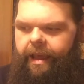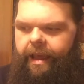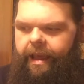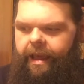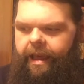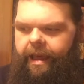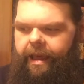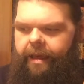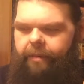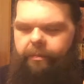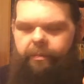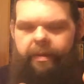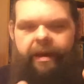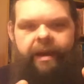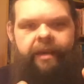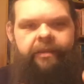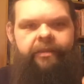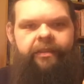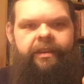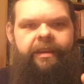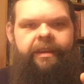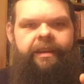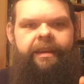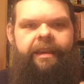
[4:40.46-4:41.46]

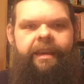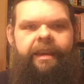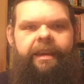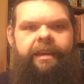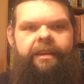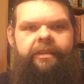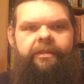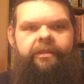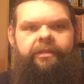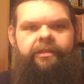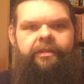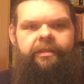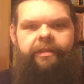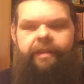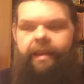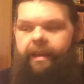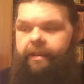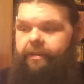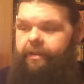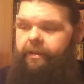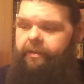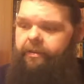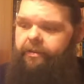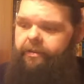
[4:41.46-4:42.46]
Basket Case, and
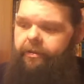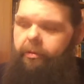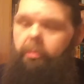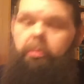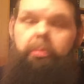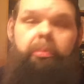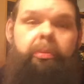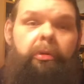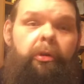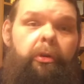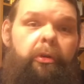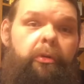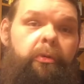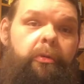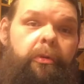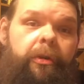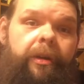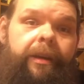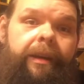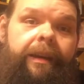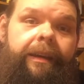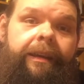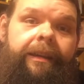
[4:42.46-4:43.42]
this is a Blu-ray,